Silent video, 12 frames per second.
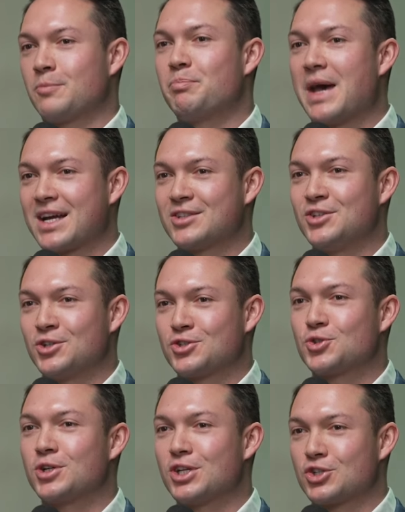back to your
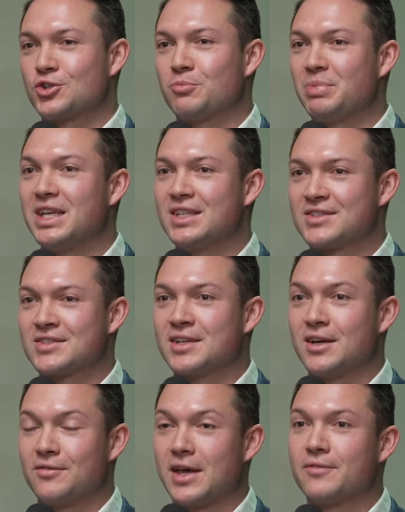traditional piece
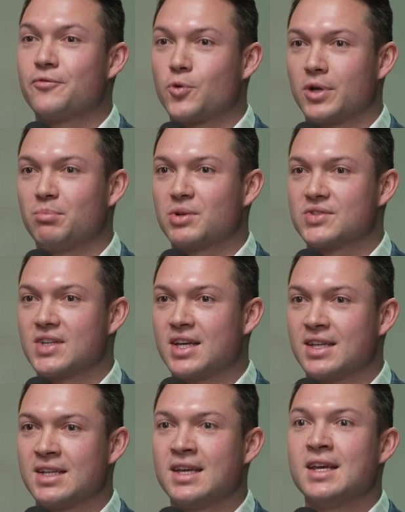of that 40%,